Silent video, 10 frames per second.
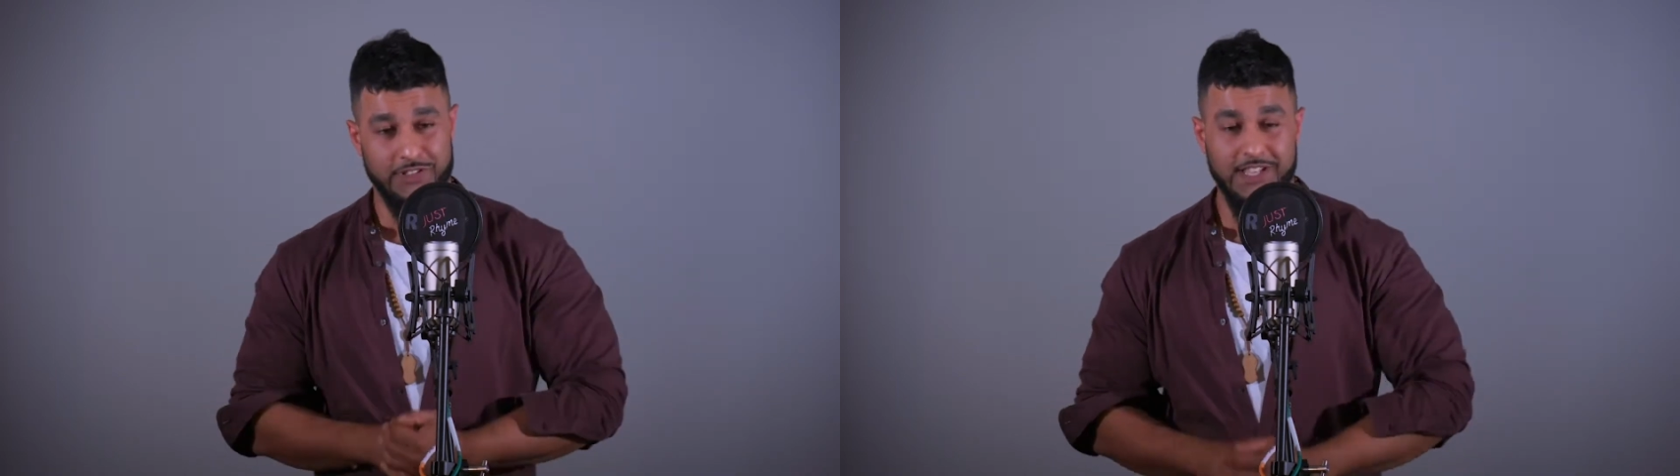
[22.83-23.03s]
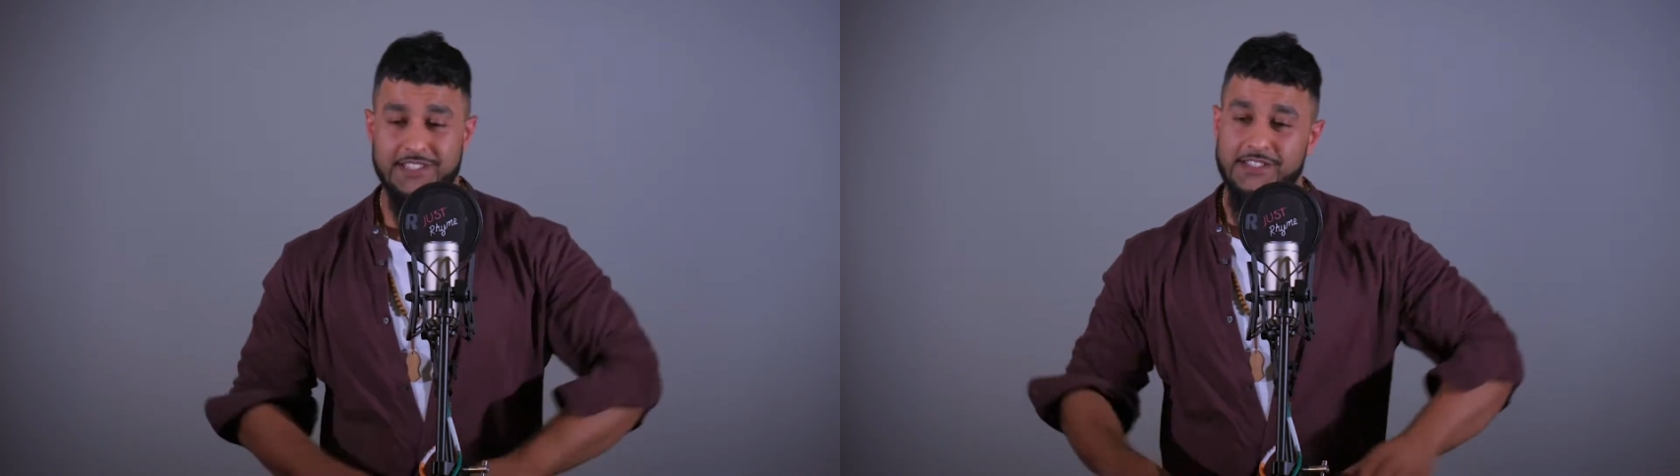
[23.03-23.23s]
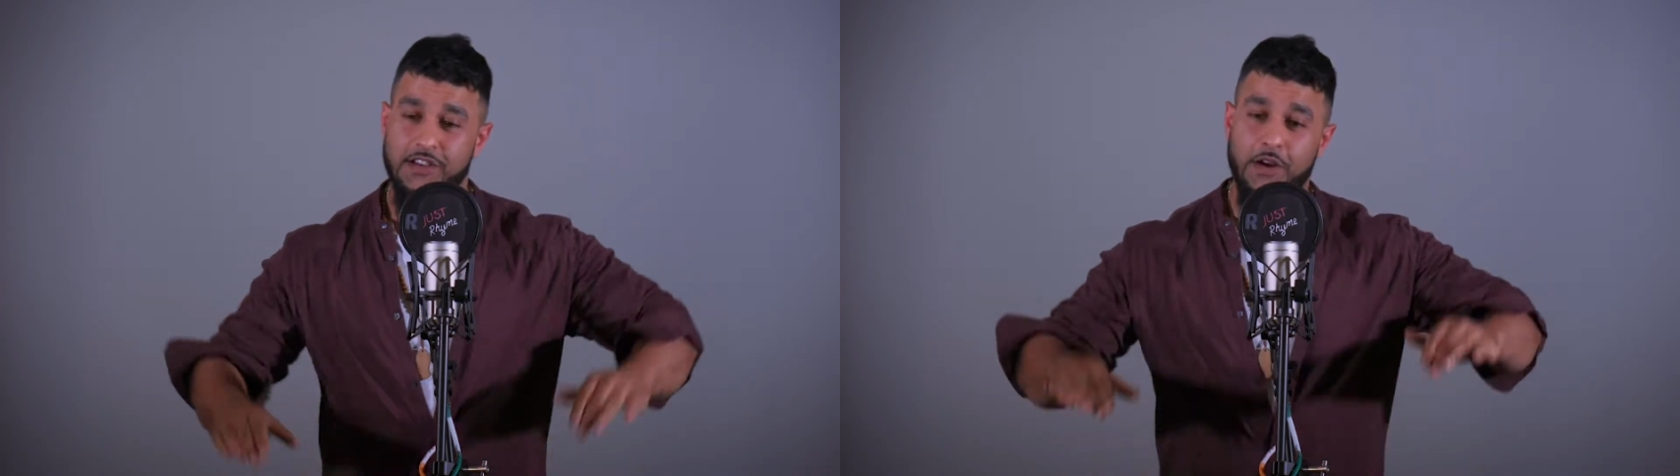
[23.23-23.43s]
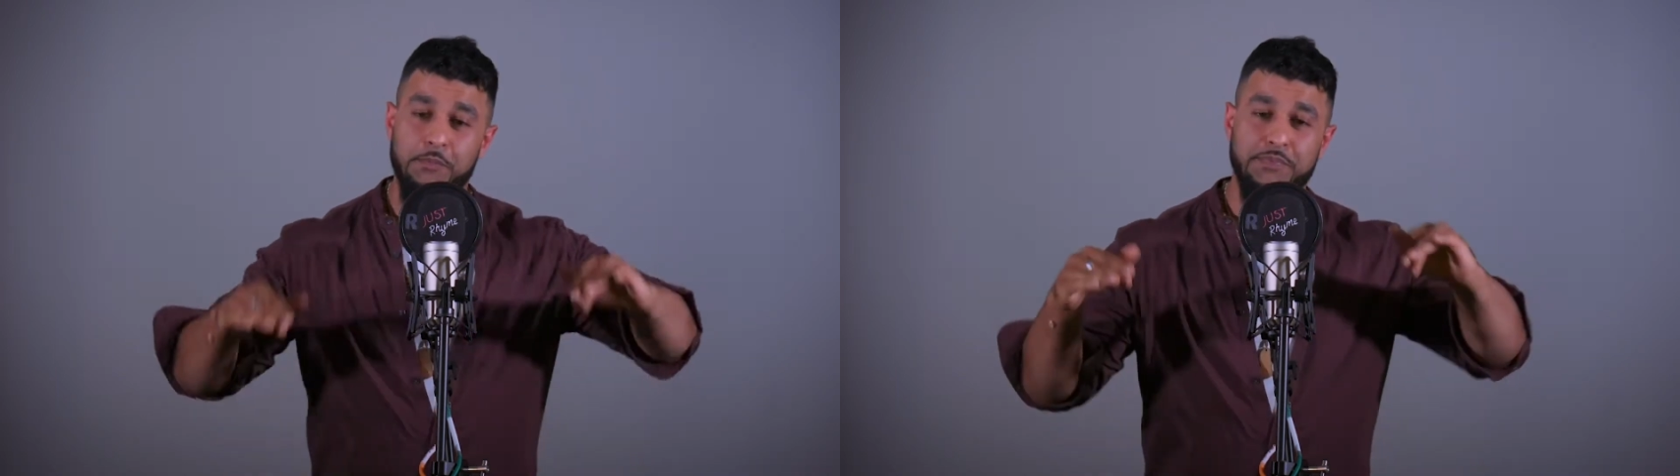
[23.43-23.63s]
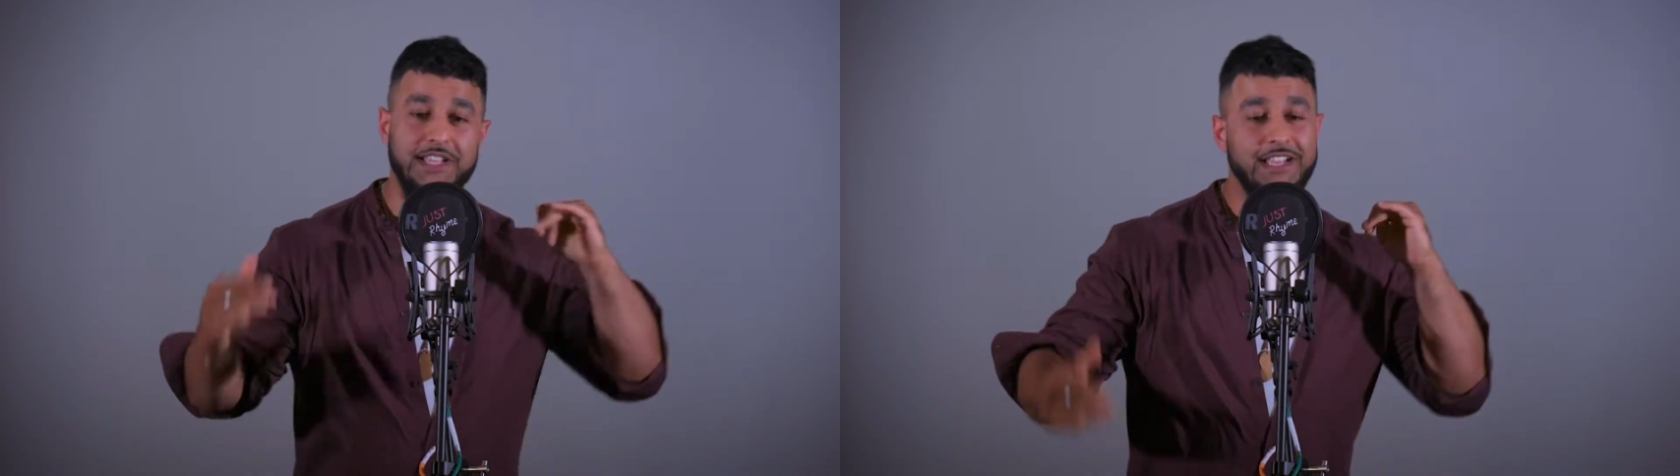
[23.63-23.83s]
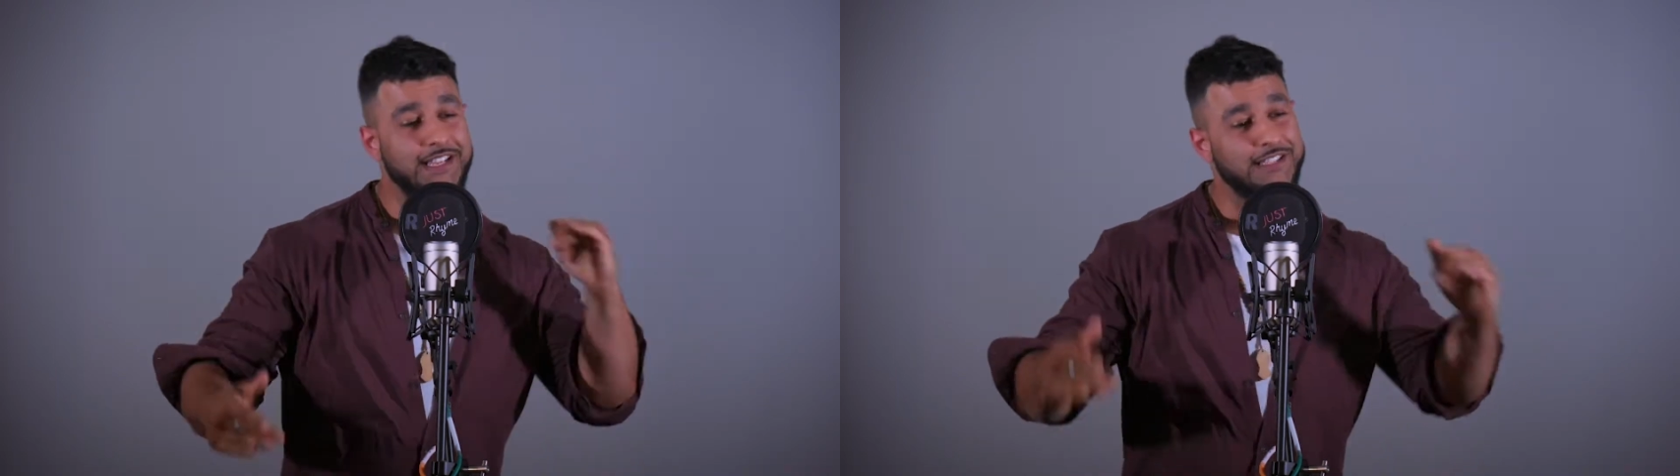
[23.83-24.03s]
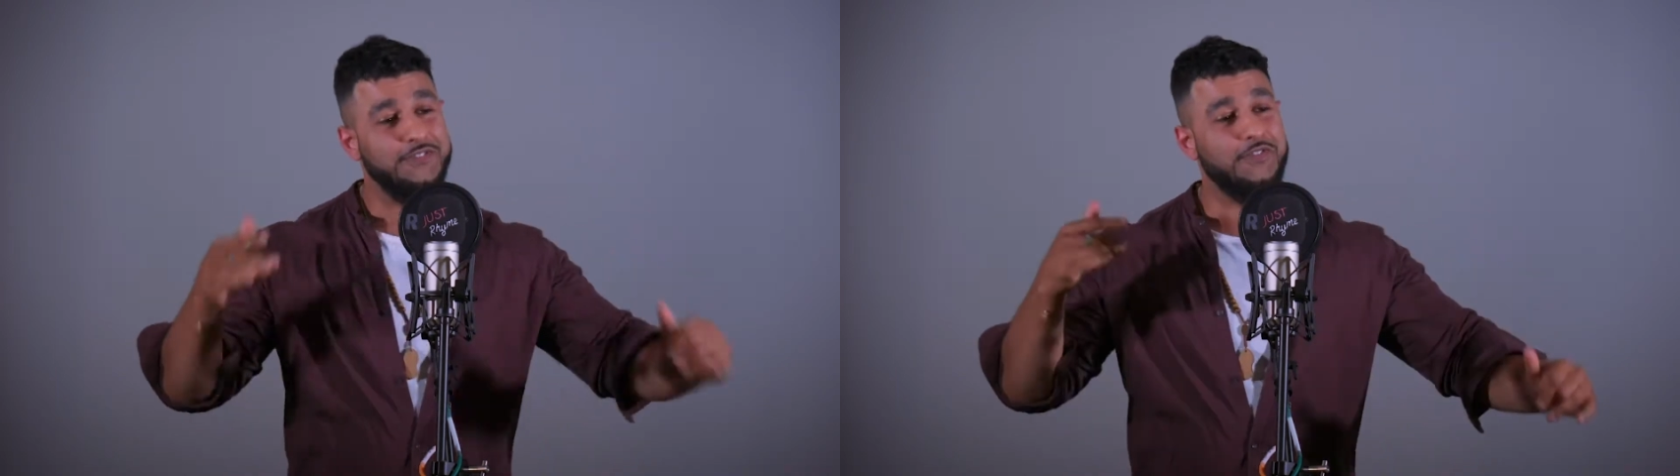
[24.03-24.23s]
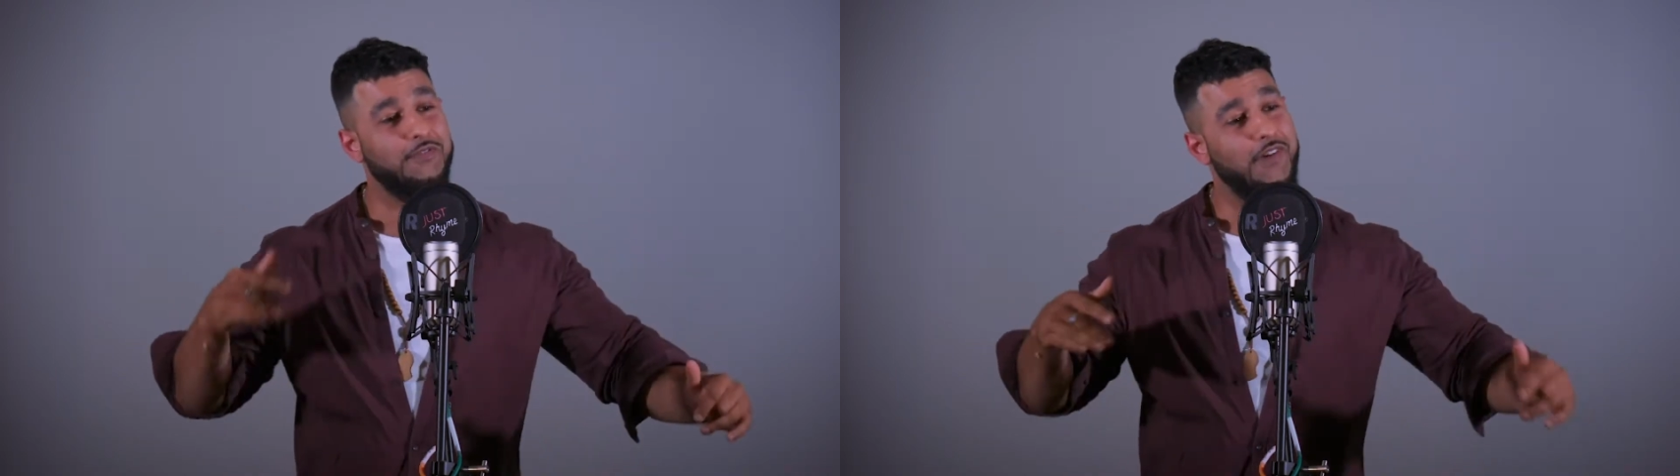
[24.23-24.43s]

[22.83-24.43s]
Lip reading: This is a completely different